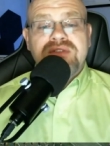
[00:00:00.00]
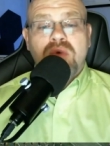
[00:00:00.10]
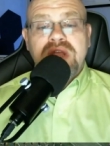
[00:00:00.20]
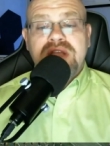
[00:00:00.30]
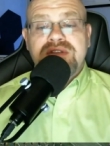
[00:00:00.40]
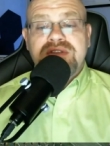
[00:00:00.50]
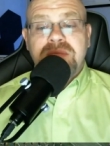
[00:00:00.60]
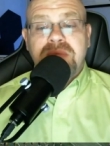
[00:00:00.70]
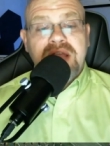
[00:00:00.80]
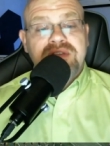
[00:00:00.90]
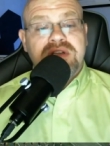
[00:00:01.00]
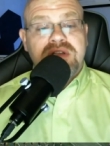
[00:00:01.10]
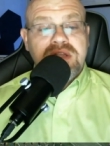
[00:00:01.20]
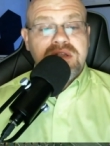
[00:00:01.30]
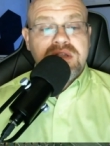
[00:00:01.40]
so we could see
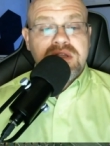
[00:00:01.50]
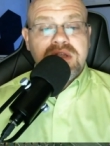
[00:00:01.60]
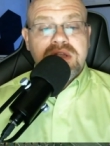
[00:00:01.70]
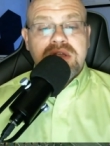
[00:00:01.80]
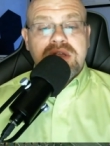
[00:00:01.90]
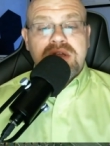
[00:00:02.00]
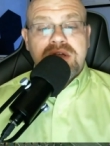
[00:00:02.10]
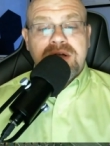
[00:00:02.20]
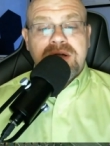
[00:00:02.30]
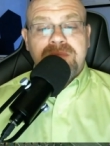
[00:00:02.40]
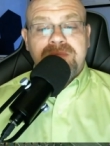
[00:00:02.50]
basically uh,